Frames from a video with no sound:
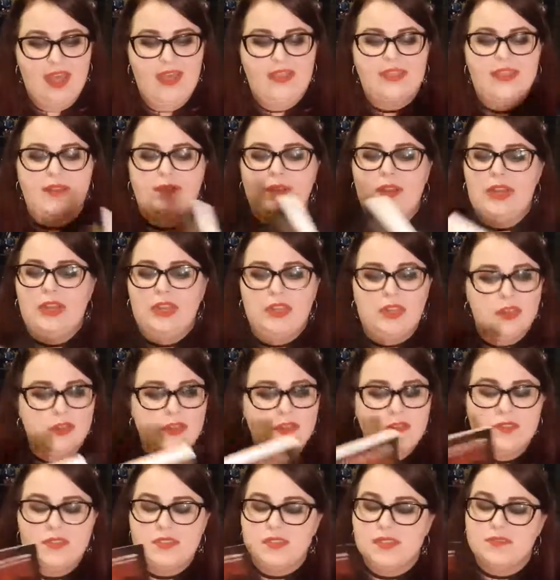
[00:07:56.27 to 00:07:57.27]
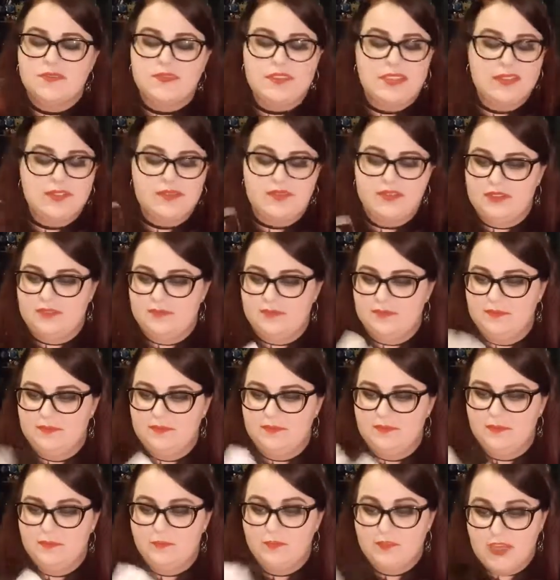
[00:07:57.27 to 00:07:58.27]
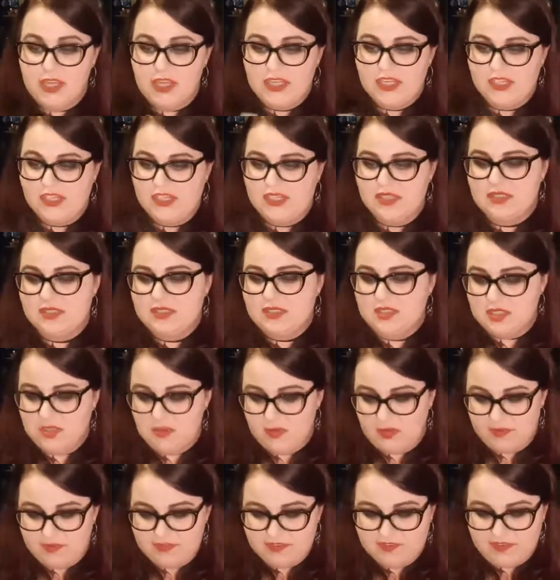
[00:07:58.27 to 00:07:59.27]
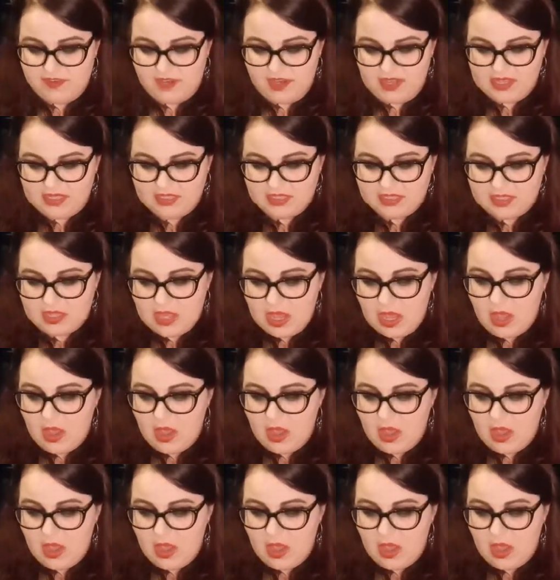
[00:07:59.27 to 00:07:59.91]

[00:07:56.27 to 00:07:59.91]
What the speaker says: There are loads of different versions you can find